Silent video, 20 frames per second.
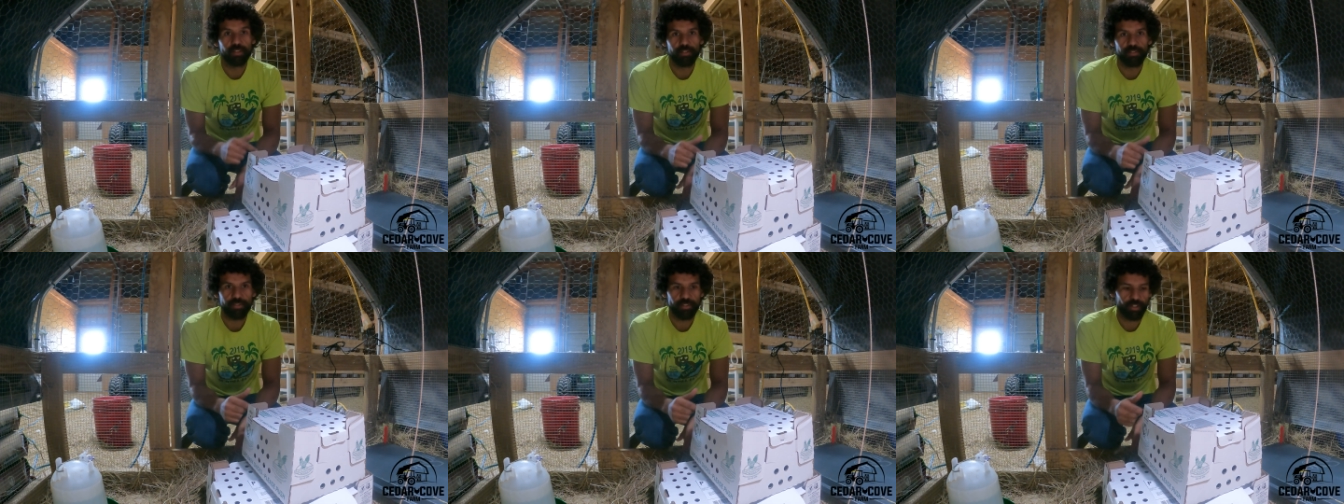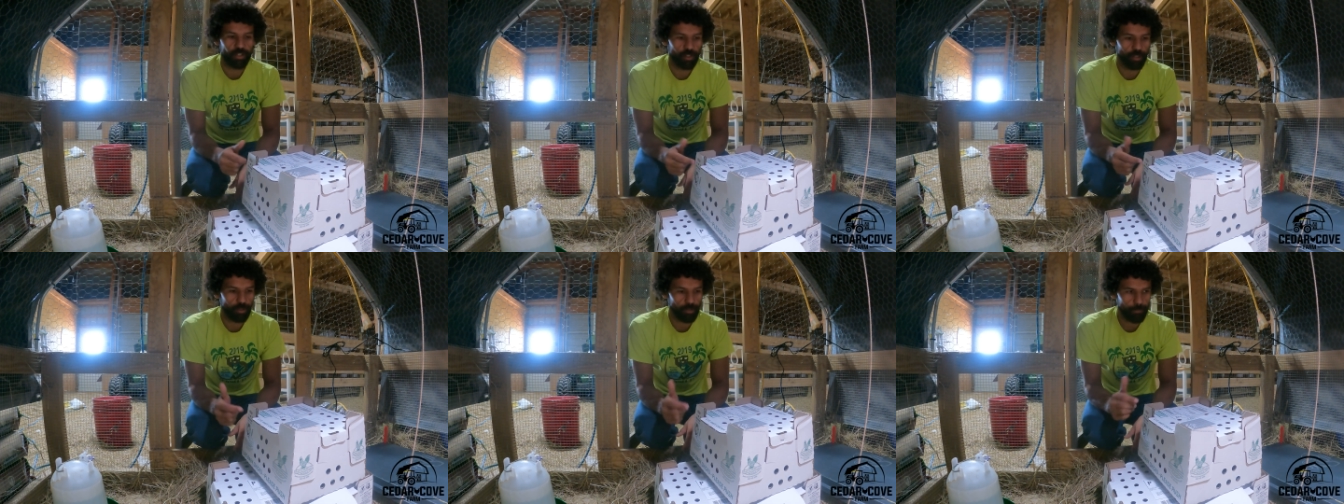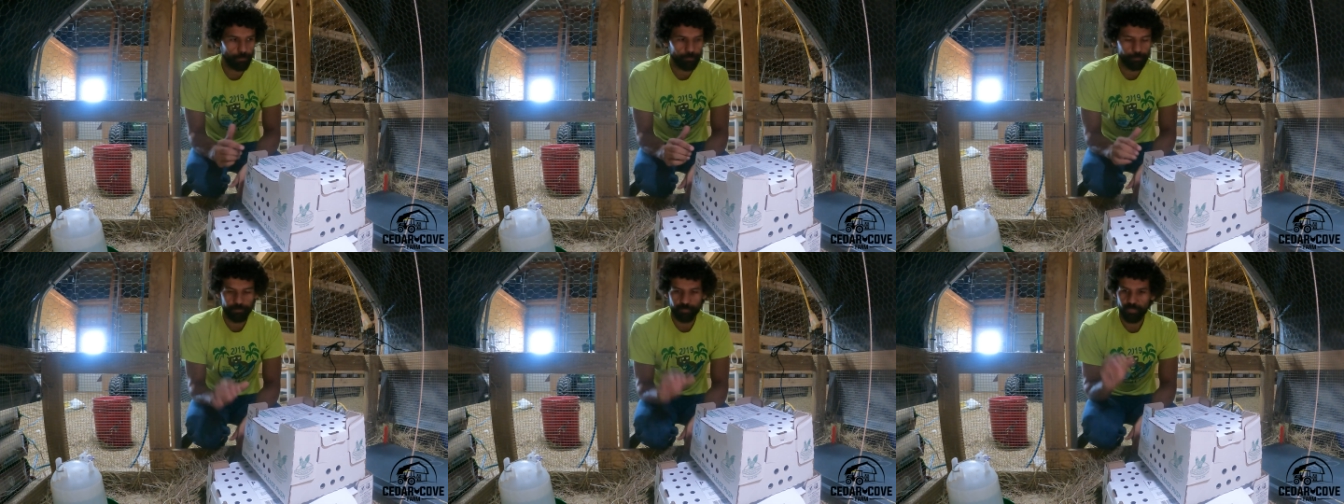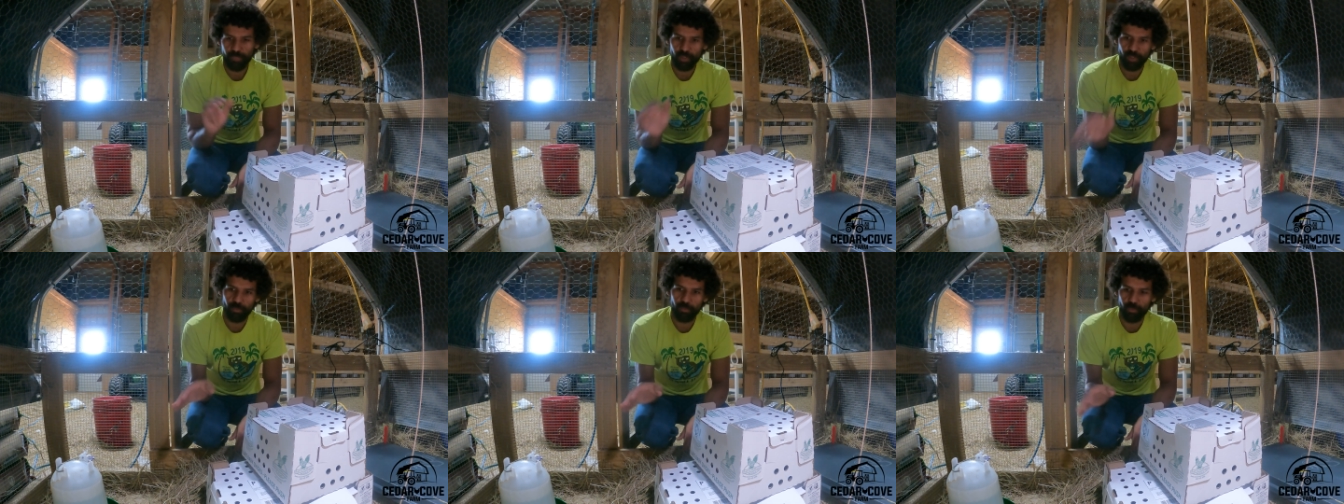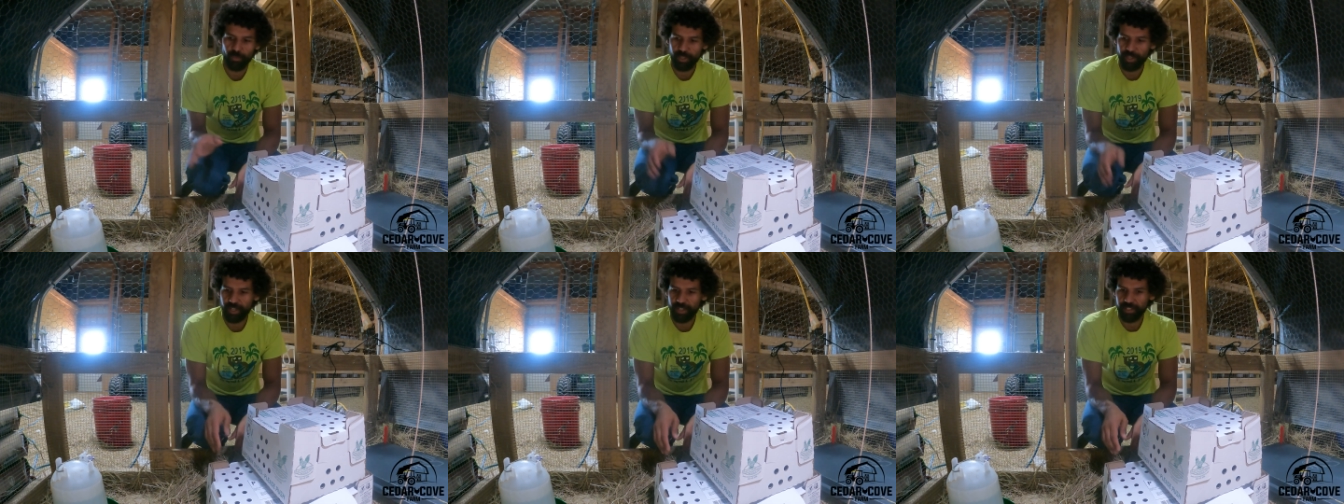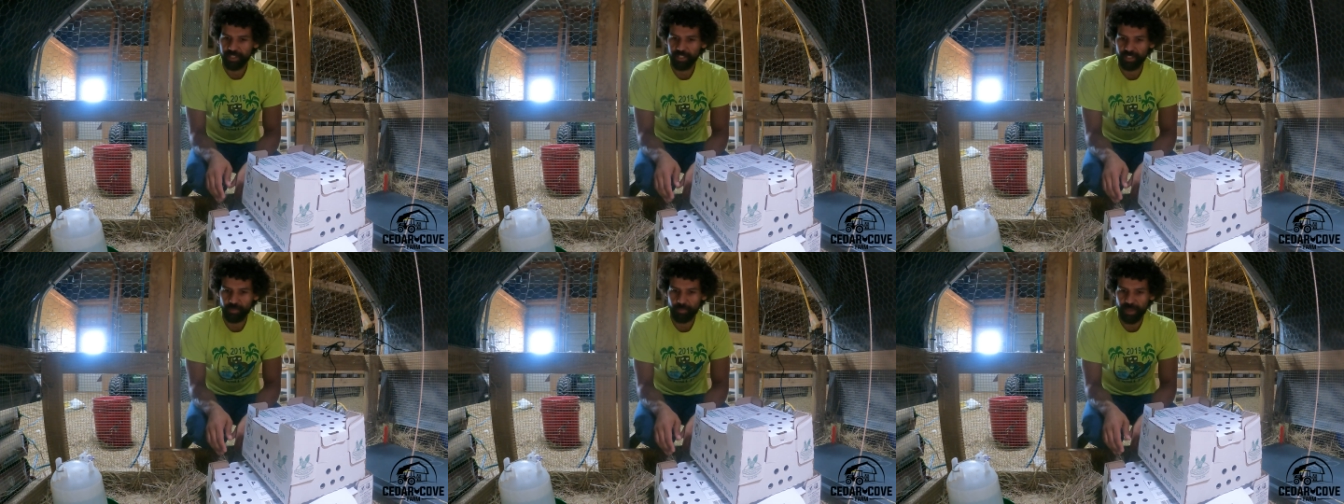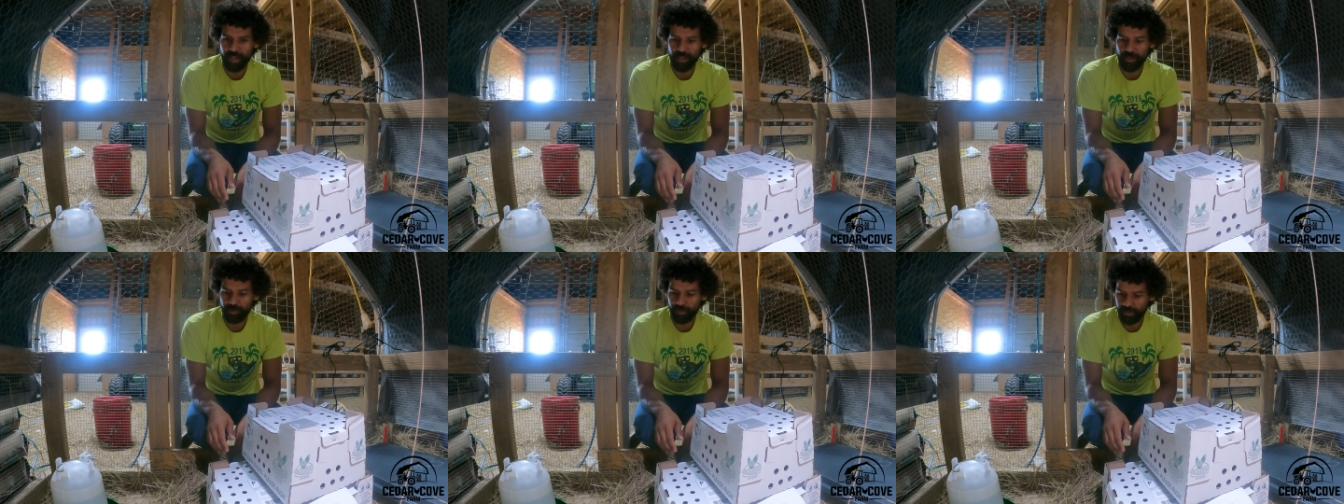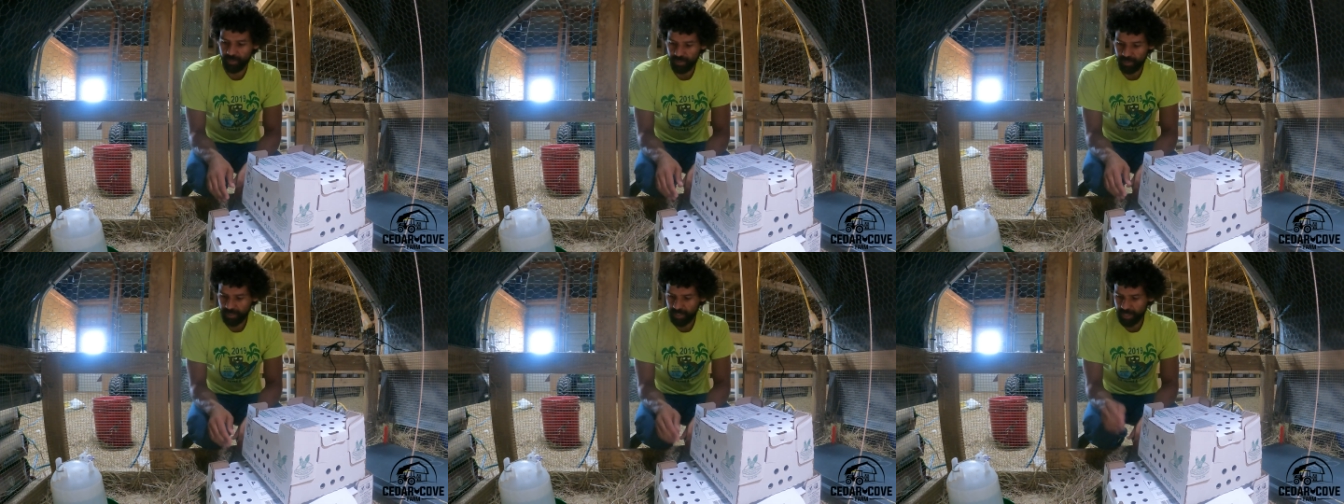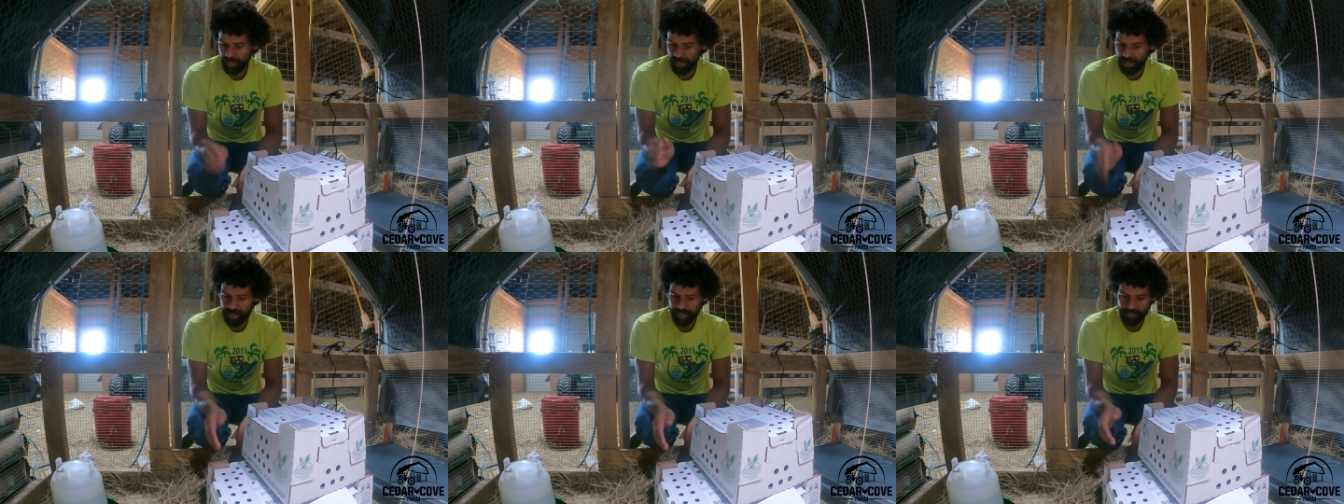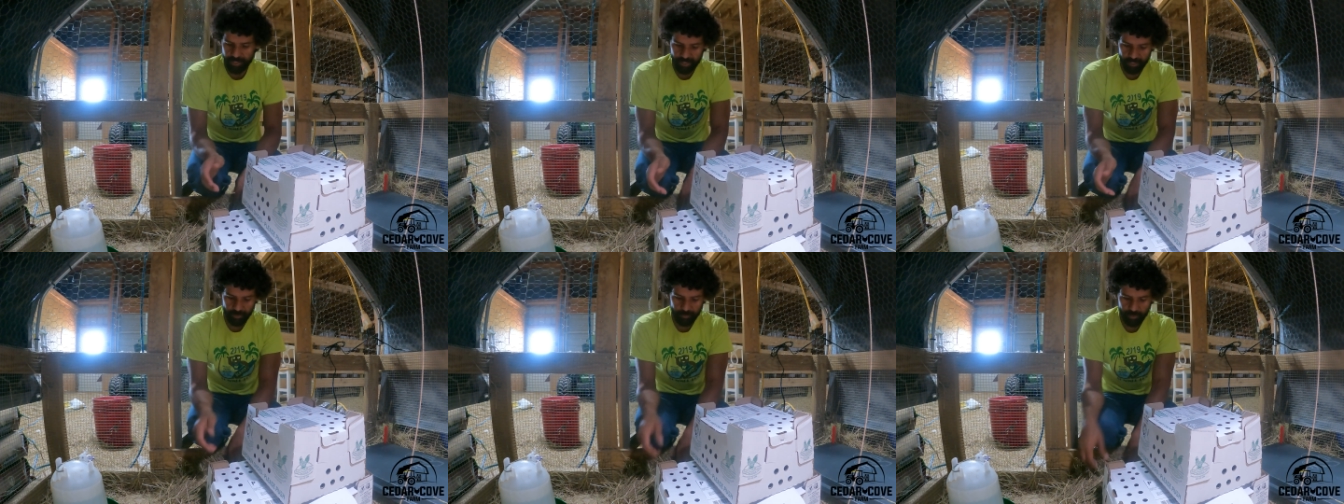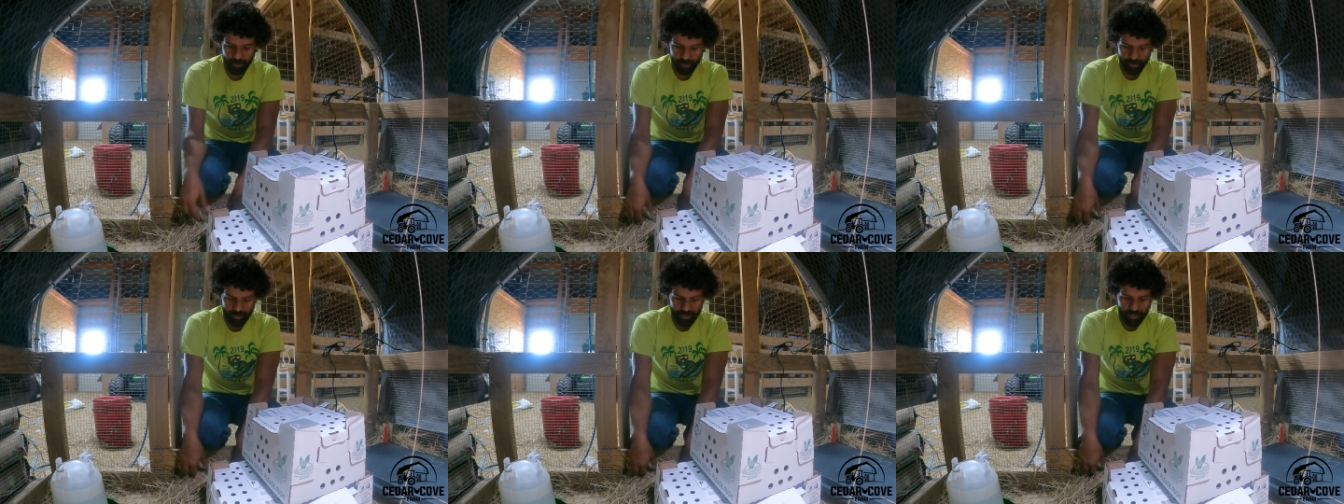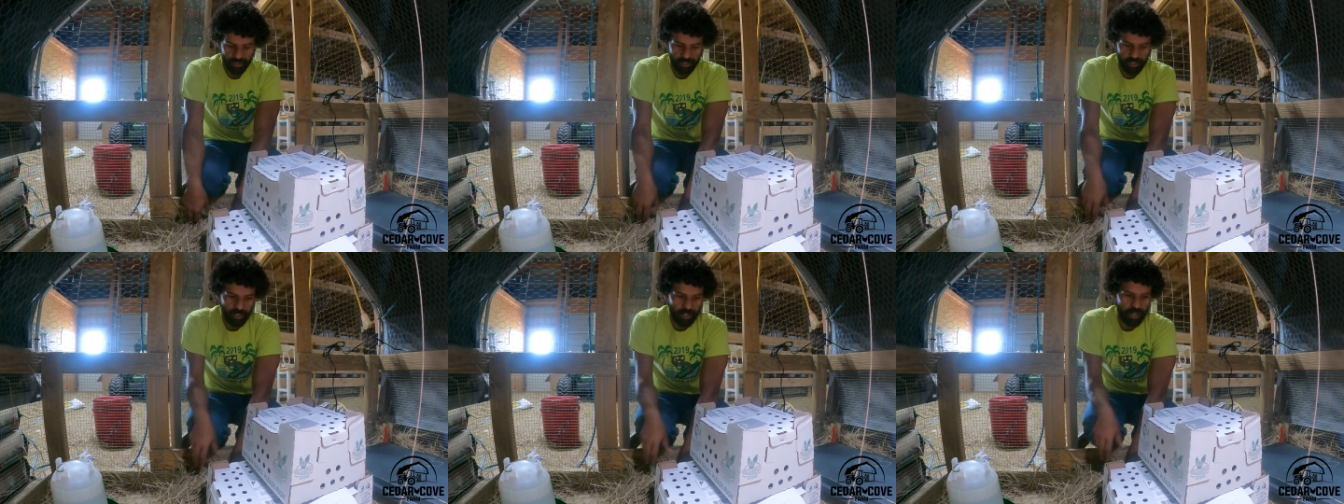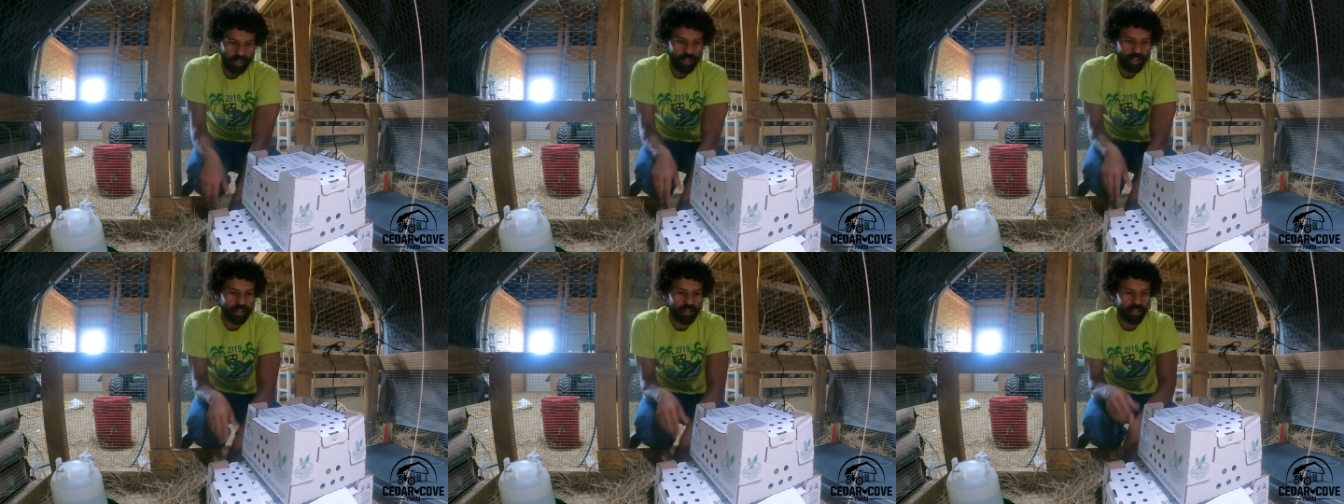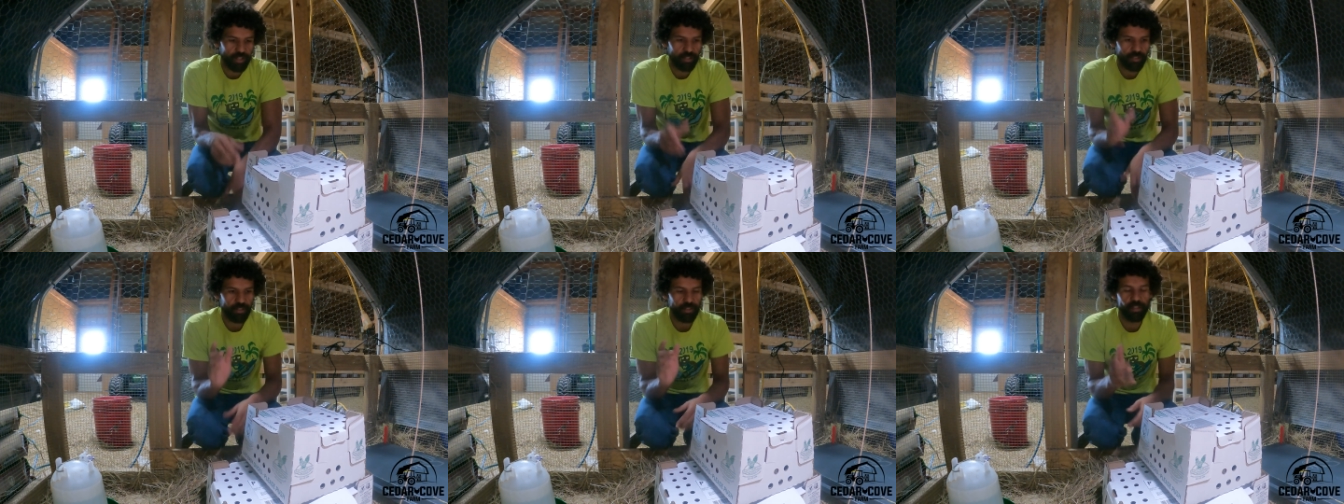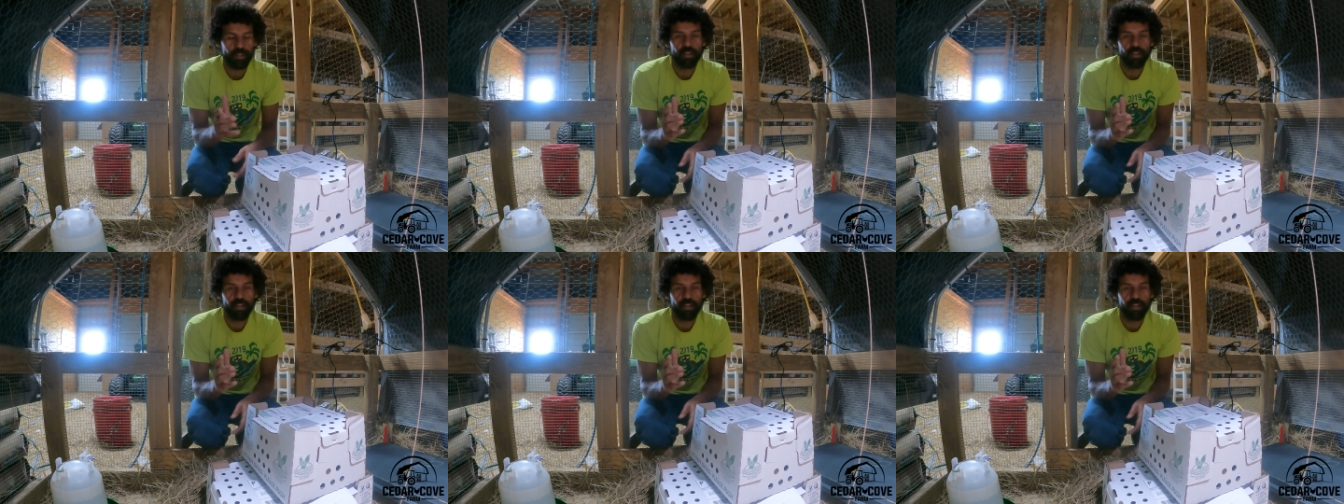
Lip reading: So we got to get them out and get them used to their area.